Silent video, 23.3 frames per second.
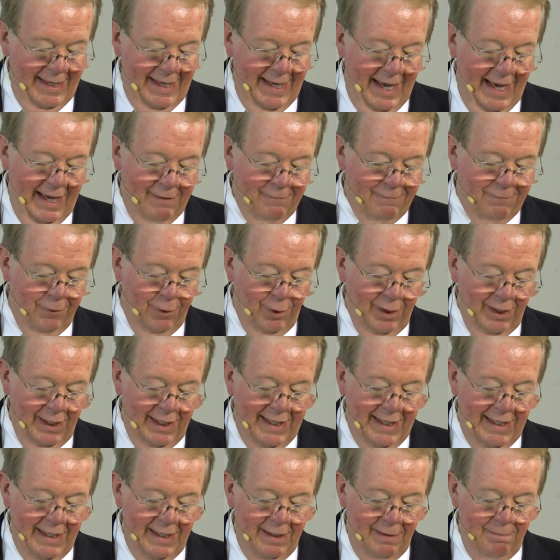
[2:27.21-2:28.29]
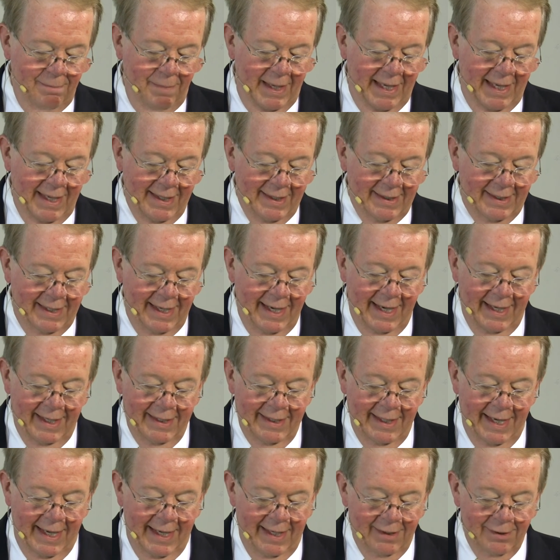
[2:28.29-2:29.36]
and for leading me
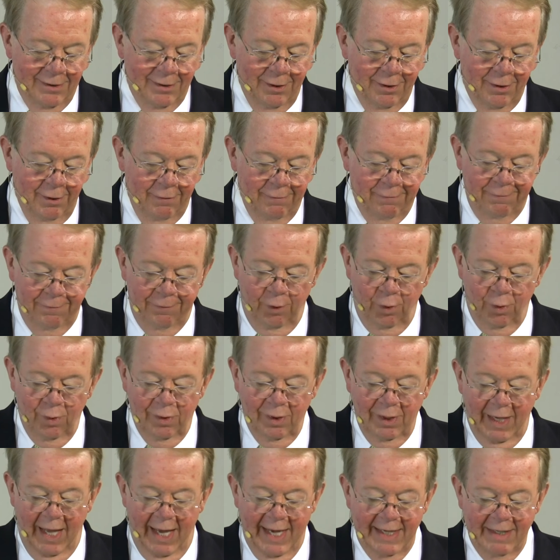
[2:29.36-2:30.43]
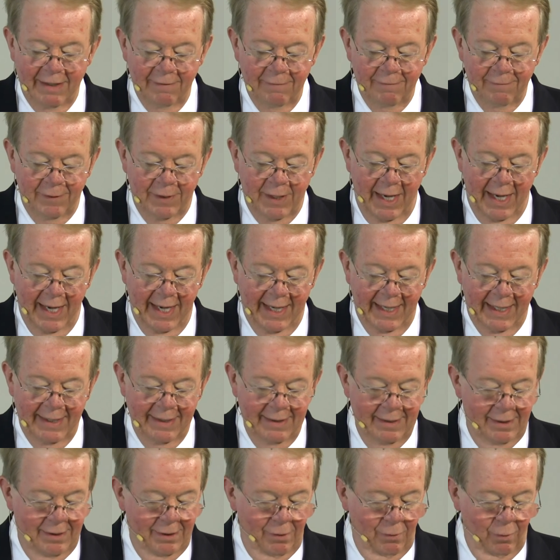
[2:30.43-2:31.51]
again into the full light of day
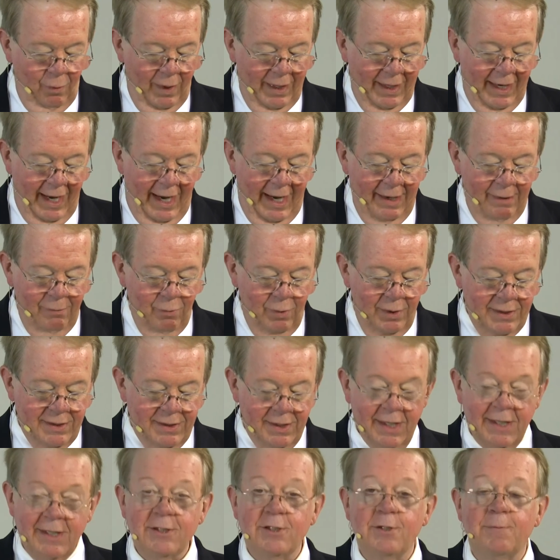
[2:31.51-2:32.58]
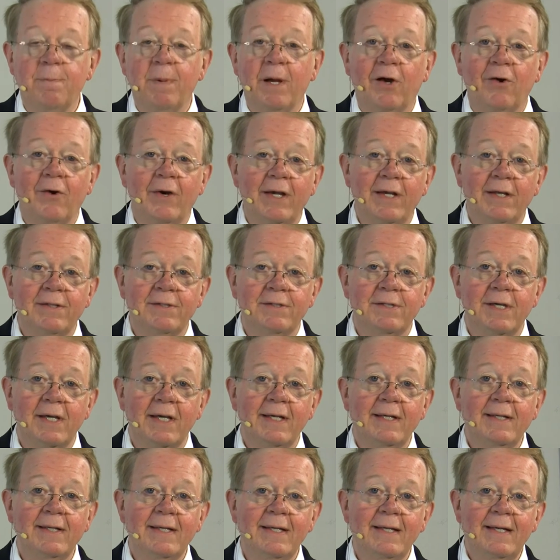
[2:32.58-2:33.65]
when I was
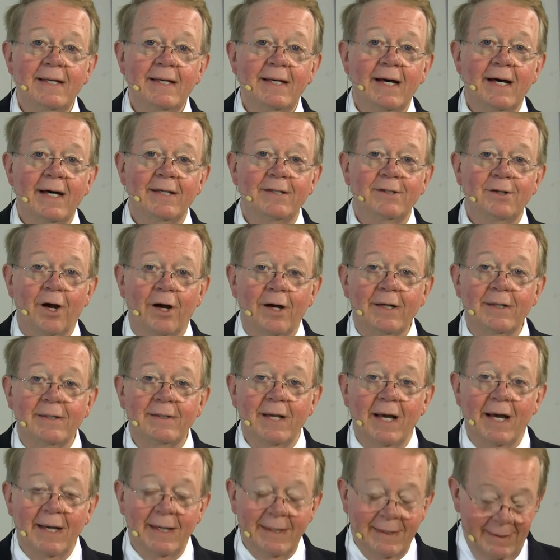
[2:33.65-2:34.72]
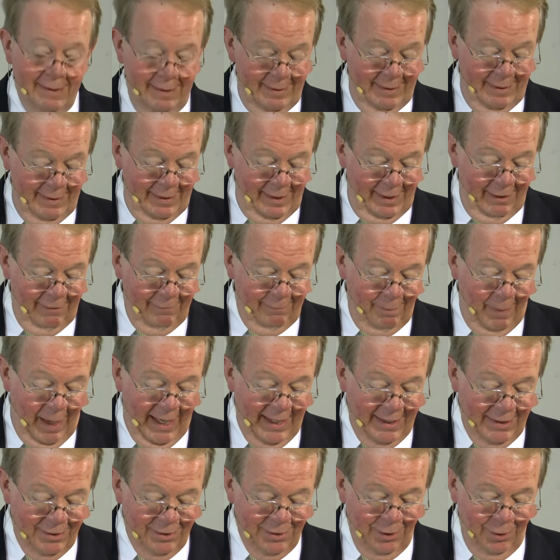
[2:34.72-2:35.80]
experiencing a dark night of
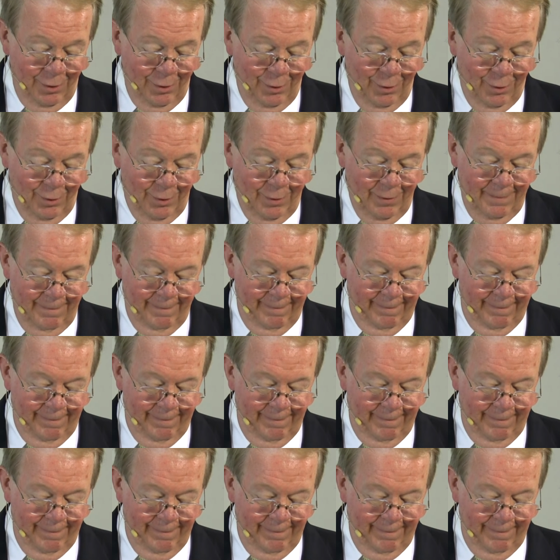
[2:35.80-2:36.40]
my soul.